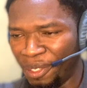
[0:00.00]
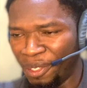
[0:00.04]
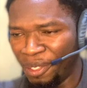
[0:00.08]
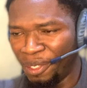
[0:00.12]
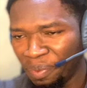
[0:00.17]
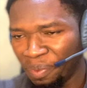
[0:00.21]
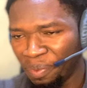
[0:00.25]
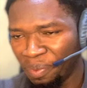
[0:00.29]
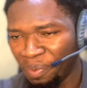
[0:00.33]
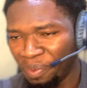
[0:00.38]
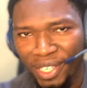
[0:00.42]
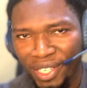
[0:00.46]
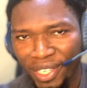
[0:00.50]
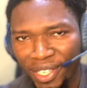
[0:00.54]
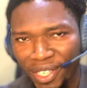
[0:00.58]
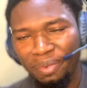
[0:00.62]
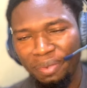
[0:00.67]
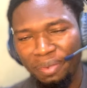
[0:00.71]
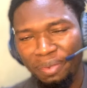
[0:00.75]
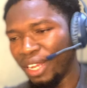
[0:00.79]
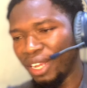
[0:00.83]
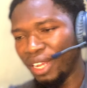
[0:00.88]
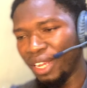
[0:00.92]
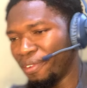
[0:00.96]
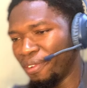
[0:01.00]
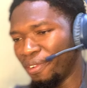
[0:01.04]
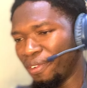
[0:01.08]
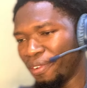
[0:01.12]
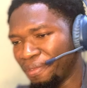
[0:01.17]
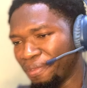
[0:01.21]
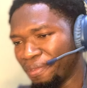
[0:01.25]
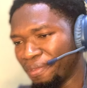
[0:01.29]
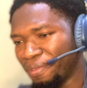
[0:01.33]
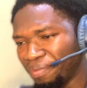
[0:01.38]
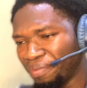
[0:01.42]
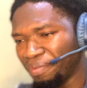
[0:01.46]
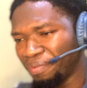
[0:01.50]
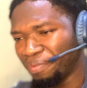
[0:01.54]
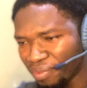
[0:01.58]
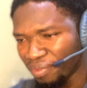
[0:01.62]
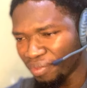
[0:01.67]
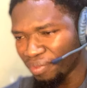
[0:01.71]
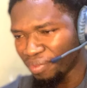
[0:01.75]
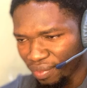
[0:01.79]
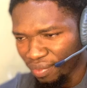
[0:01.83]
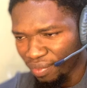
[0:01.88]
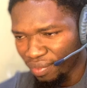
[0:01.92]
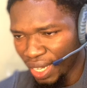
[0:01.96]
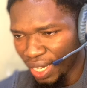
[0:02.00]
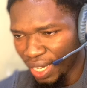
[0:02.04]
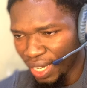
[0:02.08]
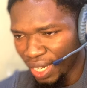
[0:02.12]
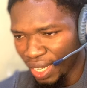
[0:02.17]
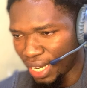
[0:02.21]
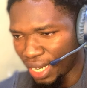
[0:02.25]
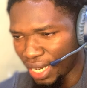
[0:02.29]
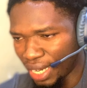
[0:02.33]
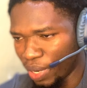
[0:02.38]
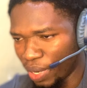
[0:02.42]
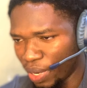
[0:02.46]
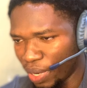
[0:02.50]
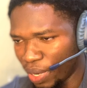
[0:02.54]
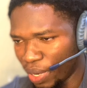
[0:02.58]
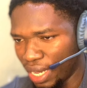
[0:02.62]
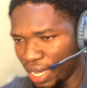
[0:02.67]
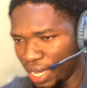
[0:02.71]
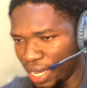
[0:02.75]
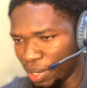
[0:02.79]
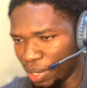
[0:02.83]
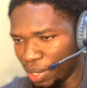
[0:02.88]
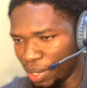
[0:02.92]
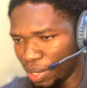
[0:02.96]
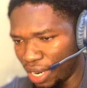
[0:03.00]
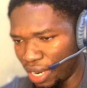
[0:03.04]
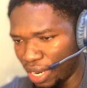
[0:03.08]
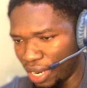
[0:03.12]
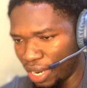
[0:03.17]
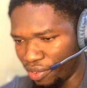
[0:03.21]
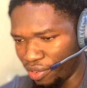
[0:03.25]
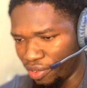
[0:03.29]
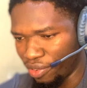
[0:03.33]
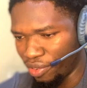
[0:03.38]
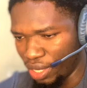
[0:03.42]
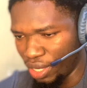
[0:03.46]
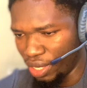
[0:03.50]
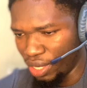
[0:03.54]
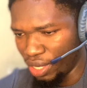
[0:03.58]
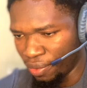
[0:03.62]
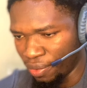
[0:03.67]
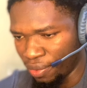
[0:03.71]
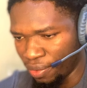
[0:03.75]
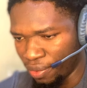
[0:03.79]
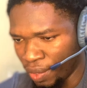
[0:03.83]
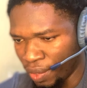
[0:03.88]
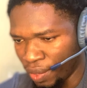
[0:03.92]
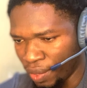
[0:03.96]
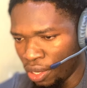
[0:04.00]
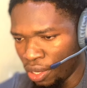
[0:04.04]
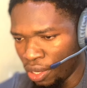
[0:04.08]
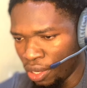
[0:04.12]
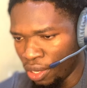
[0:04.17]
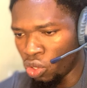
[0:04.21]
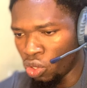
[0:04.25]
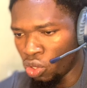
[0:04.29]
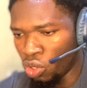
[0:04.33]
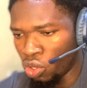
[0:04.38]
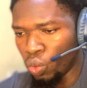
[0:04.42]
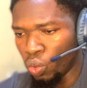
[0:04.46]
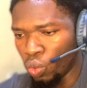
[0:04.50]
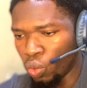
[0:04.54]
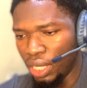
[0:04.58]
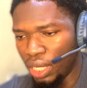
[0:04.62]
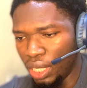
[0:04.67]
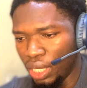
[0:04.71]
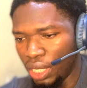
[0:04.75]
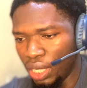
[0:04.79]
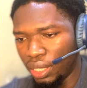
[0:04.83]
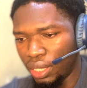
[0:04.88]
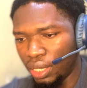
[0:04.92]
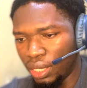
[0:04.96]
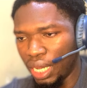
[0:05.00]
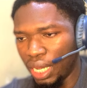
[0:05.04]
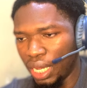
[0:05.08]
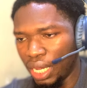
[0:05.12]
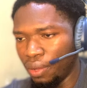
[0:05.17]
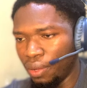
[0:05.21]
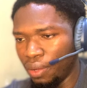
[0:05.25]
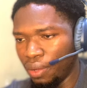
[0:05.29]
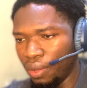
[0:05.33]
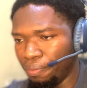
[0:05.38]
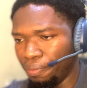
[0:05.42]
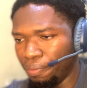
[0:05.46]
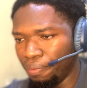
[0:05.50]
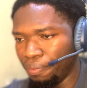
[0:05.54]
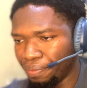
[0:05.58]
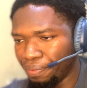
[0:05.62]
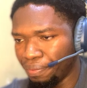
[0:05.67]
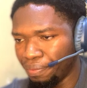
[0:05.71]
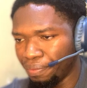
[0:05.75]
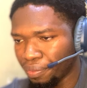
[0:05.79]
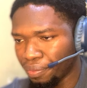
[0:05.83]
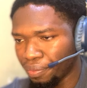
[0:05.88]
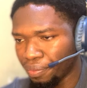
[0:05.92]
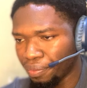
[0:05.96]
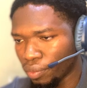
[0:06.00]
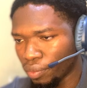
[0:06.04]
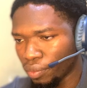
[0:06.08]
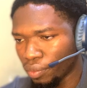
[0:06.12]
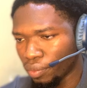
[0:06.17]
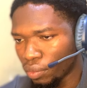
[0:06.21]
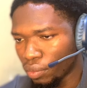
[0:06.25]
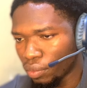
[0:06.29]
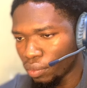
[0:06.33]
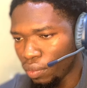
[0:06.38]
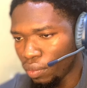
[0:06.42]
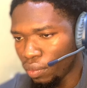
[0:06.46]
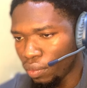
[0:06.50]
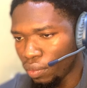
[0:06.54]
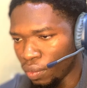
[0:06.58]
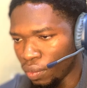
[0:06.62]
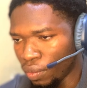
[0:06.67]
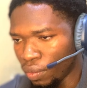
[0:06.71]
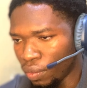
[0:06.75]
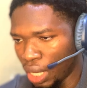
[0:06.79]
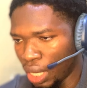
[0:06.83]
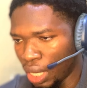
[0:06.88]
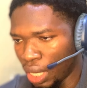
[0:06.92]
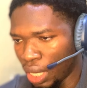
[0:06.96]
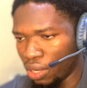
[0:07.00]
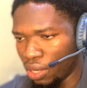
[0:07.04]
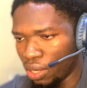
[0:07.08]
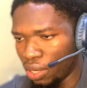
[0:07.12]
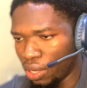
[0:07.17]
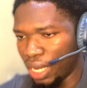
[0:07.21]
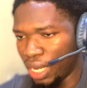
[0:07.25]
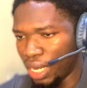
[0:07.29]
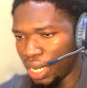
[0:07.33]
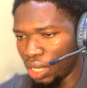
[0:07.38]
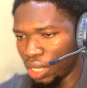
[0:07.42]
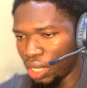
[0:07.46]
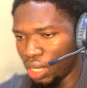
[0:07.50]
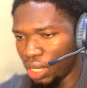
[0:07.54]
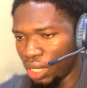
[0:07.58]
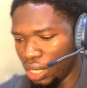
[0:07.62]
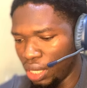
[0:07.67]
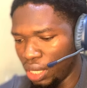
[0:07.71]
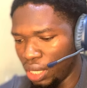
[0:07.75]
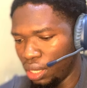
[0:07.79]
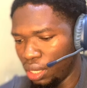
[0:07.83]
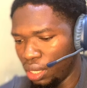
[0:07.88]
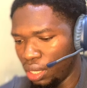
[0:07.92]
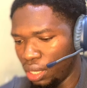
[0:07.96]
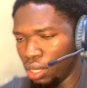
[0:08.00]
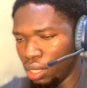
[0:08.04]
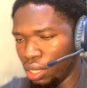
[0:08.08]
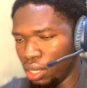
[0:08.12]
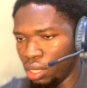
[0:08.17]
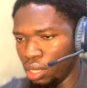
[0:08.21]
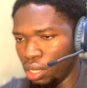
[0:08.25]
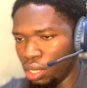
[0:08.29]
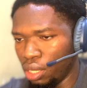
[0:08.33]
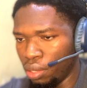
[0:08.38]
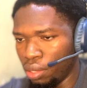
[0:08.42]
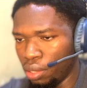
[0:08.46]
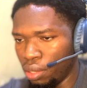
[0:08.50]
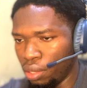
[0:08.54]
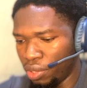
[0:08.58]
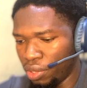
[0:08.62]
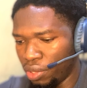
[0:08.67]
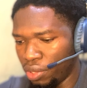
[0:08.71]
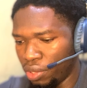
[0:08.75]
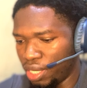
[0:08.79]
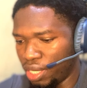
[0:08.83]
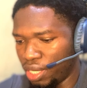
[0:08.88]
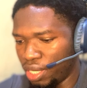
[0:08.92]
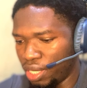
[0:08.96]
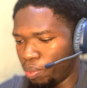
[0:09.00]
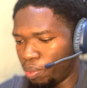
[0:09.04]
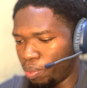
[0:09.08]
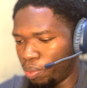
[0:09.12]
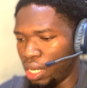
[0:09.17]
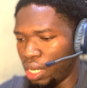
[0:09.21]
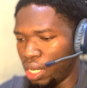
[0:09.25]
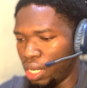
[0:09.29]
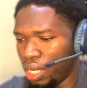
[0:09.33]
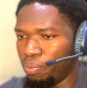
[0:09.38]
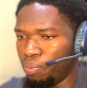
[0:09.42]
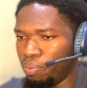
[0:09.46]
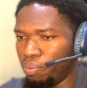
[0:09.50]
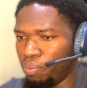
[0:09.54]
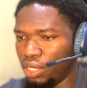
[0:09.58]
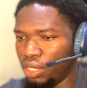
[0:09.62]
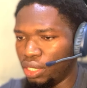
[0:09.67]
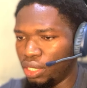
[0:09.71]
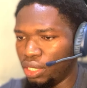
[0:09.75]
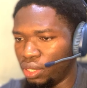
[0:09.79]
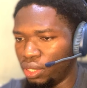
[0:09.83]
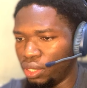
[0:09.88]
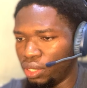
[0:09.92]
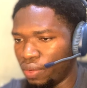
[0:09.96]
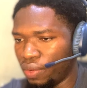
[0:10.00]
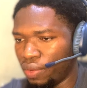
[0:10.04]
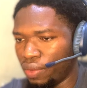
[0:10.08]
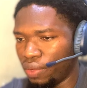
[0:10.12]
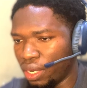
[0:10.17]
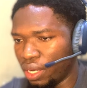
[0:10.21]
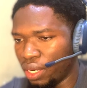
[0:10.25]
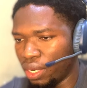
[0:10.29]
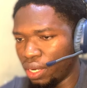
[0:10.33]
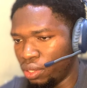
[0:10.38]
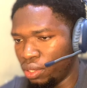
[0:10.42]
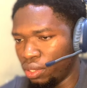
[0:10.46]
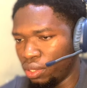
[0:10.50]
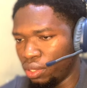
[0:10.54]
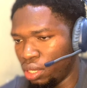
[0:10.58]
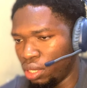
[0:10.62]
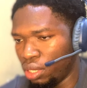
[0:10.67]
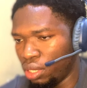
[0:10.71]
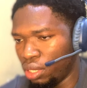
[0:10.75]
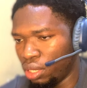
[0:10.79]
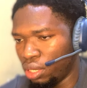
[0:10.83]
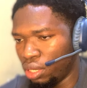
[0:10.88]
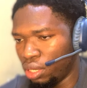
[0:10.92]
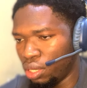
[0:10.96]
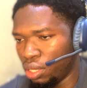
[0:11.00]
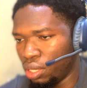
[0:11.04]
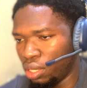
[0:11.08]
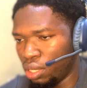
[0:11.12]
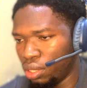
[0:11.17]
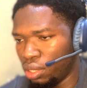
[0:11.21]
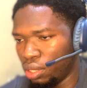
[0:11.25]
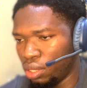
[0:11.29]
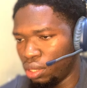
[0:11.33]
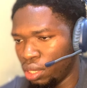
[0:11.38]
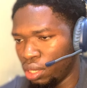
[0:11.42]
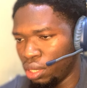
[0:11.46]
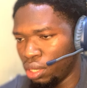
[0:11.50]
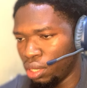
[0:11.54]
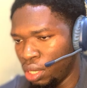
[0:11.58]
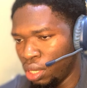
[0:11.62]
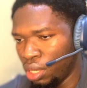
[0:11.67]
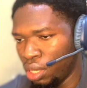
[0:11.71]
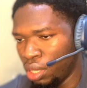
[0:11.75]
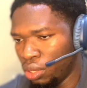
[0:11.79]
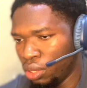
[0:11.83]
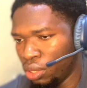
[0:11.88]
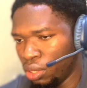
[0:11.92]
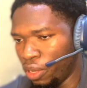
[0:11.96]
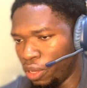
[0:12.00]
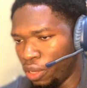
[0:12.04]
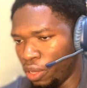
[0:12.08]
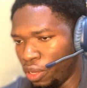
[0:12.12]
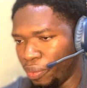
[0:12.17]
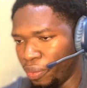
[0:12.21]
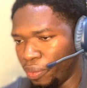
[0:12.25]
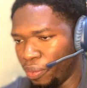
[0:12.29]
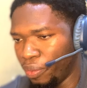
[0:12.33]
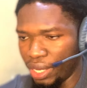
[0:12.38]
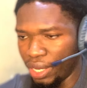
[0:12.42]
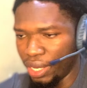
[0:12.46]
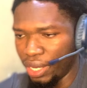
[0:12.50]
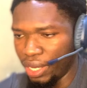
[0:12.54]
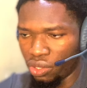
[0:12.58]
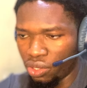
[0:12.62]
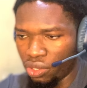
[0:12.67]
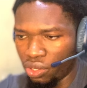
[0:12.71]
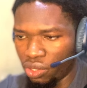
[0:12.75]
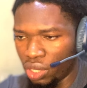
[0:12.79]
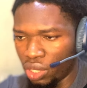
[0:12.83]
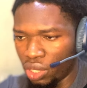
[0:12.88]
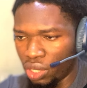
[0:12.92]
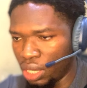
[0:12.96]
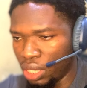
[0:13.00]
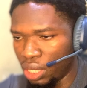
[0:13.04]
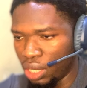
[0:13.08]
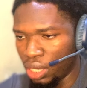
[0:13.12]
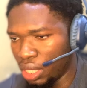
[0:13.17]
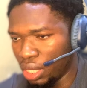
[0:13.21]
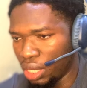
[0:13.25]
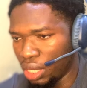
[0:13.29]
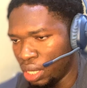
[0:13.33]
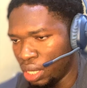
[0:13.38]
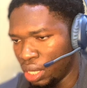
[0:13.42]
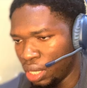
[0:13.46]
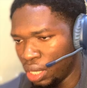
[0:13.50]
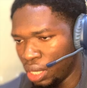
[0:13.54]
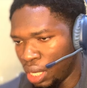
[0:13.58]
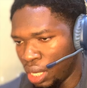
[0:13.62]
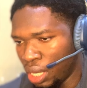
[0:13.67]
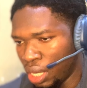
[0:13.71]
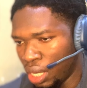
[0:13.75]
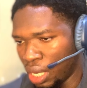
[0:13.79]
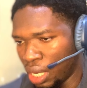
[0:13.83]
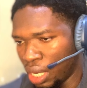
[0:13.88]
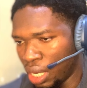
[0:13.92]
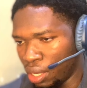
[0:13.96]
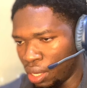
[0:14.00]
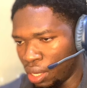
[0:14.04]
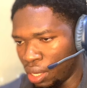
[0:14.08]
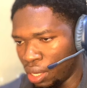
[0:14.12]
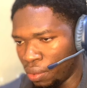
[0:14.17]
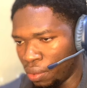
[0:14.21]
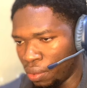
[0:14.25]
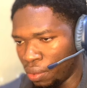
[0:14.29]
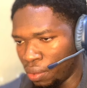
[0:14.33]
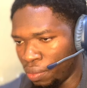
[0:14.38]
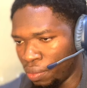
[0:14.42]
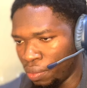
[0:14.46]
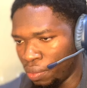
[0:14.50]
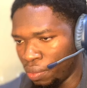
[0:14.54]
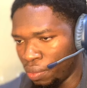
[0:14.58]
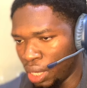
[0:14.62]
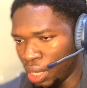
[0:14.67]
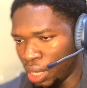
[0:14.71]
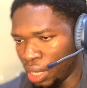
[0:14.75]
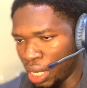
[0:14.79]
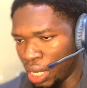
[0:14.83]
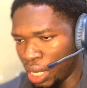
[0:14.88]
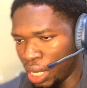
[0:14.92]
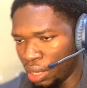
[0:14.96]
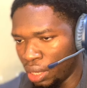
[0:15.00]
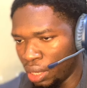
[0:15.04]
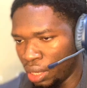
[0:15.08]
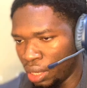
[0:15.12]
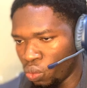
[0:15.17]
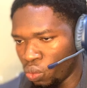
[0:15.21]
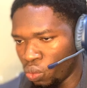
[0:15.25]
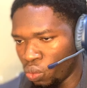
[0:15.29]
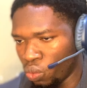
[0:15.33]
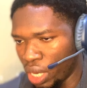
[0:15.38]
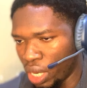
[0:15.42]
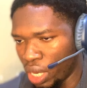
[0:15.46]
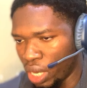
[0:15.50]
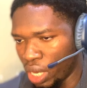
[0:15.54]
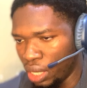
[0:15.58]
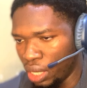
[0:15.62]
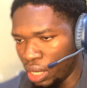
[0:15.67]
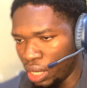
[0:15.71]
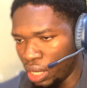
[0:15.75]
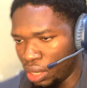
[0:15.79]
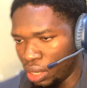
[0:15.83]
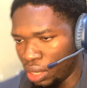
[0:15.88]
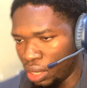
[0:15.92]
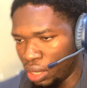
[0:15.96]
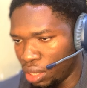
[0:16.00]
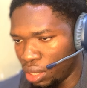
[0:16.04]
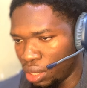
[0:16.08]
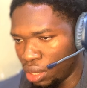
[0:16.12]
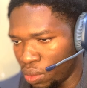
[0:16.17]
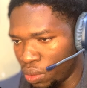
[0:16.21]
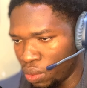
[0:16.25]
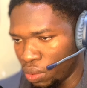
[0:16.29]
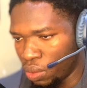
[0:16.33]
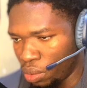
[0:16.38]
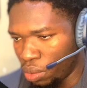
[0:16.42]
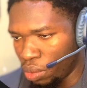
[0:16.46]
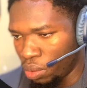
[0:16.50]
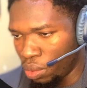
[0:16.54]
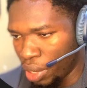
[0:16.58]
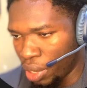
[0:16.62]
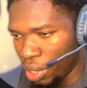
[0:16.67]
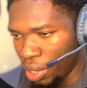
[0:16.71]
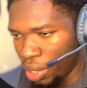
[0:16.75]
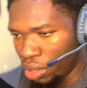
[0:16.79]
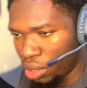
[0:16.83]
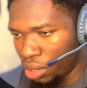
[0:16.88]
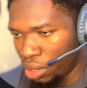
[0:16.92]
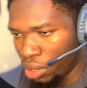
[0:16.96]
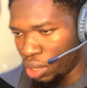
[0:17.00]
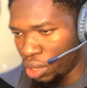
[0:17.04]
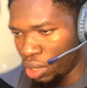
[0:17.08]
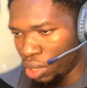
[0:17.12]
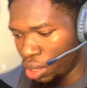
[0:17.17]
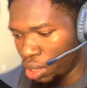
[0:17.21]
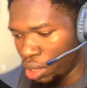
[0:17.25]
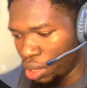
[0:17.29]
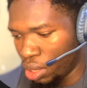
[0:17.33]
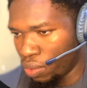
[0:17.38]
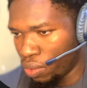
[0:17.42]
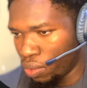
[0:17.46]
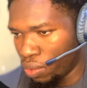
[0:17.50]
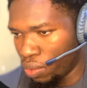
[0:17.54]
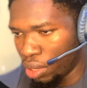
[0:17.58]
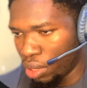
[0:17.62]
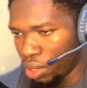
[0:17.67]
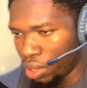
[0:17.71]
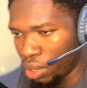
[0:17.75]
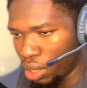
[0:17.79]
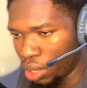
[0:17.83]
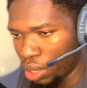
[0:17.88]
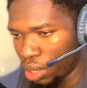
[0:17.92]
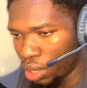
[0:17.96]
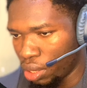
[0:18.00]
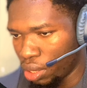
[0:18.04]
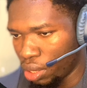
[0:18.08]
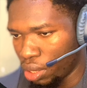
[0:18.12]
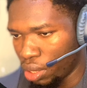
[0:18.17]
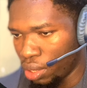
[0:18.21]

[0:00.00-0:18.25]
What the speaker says: Sorry, my cough. Yeah, the weather has been kind of crazy. So with this, I could actually display based on several conditions. So if it were a string, the case where it would be a string, 1 second.